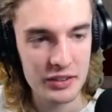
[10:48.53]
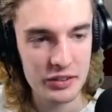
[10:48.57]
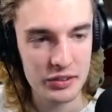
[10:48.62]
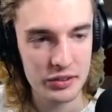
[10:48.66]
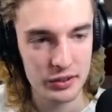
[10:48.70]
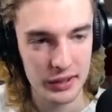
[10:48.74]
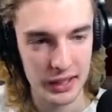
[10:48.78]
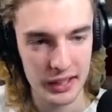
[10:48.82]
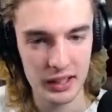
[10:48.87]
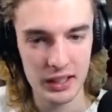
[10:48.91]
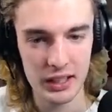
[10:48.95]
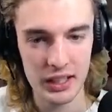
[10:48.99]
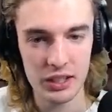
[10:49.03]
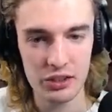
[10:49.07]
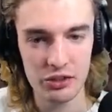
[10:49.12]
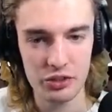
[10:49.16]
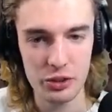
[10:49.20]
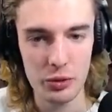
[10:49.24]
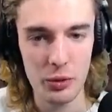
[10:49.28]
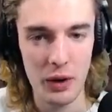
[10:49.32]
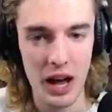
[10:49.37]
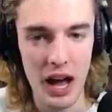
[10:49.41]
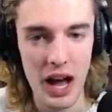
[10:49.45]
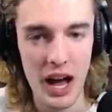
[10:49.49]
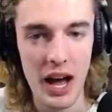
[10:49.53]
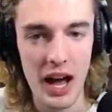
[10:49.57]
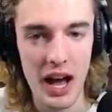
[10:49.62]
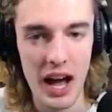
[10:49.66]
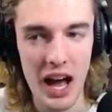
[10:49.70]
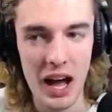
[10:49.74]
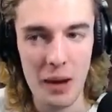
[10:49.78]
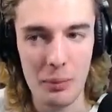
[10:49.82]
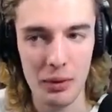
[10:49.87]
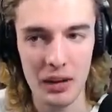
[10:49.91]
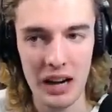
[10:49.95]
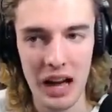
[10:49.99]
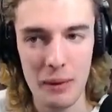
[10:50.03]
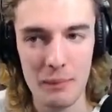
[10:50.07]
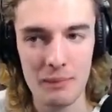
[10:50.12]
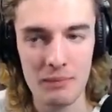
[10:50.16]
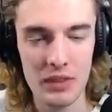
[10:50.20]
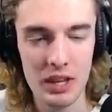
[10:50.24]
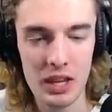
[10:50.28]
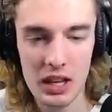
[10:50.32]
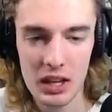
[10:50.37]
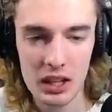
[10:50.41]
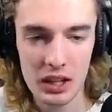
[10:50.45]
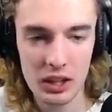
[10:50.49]
skill issue, haha, but I'm
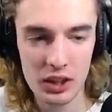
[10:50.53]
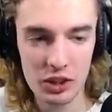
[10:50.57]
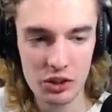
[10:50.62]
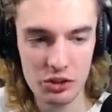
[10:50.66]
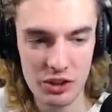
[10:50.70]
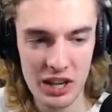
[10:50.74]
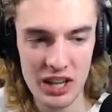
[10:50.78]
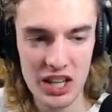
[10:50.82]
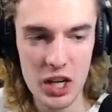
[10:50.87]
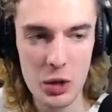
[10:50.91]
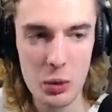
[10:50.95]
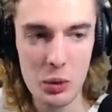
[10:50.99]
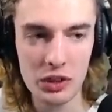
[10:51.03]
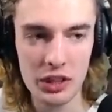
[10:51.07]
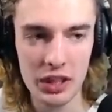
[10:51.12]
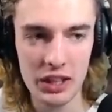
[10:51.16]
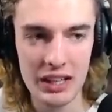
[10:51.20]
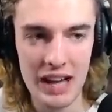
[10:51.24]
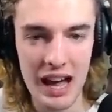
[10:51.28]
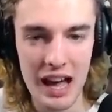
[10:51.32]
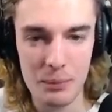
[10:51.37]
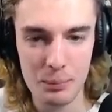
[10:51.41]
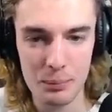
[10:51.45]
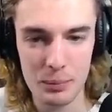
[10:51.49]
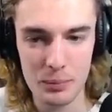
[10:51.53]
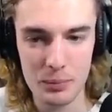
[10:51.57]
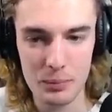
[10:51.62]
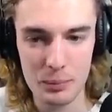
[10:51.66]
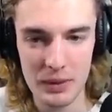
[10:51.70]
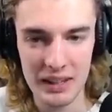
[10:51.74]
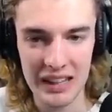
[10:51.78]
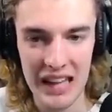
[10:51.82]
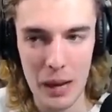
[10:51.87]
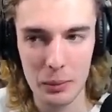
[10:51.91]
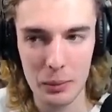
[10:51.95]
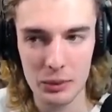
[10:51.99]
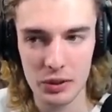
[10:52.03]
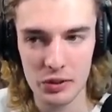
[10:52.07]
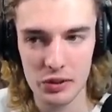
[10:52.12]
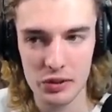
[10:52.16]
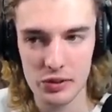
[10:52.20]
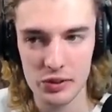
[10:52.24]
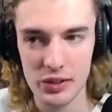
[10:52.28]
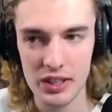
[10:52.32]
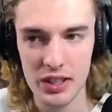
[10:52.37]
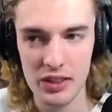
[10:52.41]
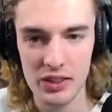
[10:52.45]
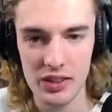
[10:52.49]
genuinely not being able to
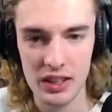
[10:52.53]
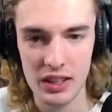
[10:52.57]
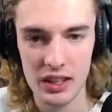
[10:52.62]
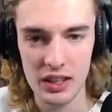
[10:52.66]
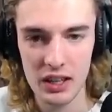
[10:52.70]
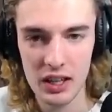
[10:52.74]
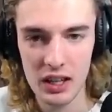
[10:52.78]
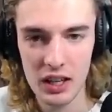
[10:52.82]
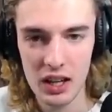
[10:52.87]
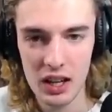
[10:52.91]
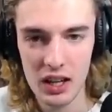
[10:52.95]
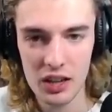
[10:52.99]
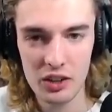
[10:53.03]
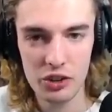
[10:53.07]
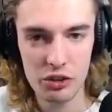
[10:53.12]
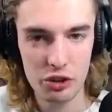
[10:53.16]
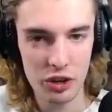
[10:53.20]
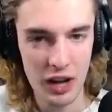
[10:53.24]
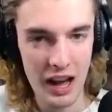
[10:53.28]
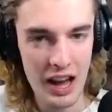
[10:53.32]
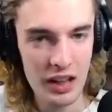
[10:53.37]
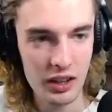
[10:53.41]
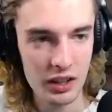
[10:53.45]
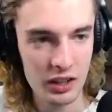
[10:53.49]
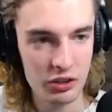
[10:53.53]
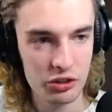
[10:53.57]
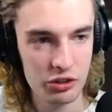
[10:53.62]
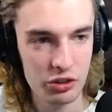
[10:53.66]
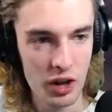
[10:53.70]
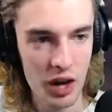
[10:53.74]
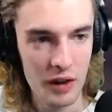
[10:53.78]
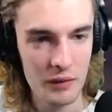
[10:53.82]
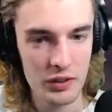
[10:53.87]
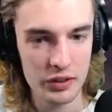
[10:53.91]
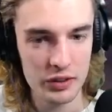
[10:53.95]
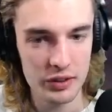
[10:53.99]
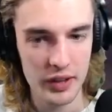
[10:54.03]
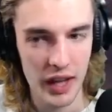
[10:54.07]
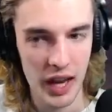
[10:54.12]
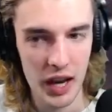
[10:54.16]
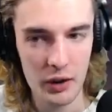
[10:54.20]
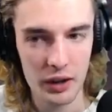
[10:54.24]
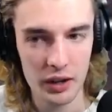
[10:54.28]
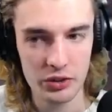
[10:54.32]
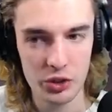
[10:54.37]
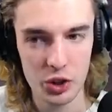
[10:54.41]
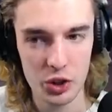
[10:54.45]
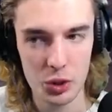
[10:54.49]
see the challenge of this
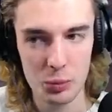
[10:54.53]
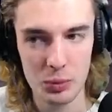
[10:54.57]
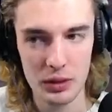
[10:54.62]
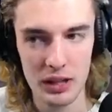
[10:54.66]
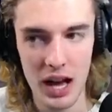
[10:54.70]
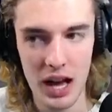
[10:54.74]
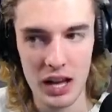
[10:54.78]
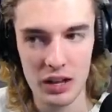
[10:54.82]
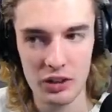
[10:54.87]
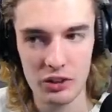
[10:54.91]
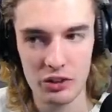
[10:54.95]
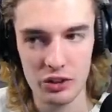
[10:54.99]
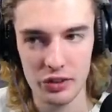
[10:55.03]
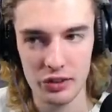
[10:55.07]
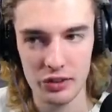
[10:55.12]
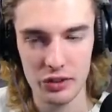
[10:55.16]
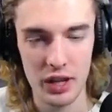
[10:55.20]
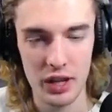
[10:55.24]
character beyond just